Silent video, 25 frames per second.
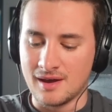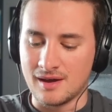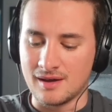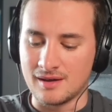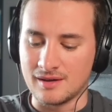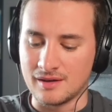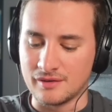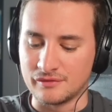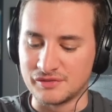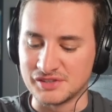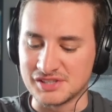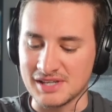uh,
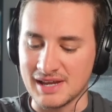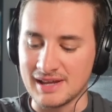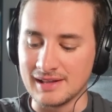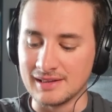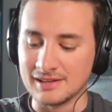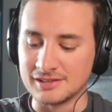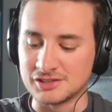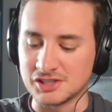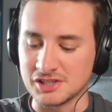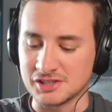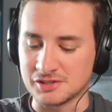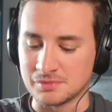of his
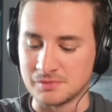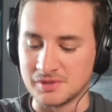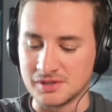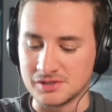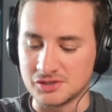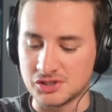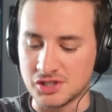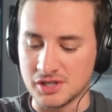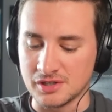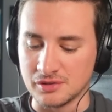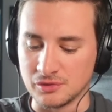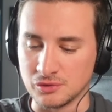
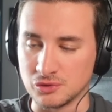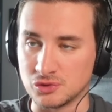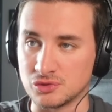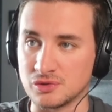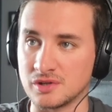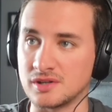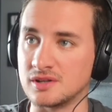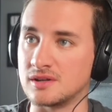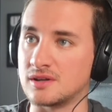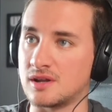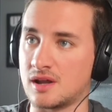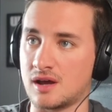illegitimate
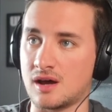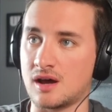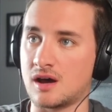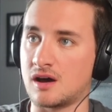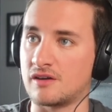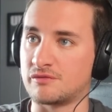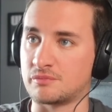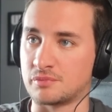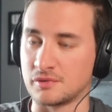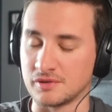children and half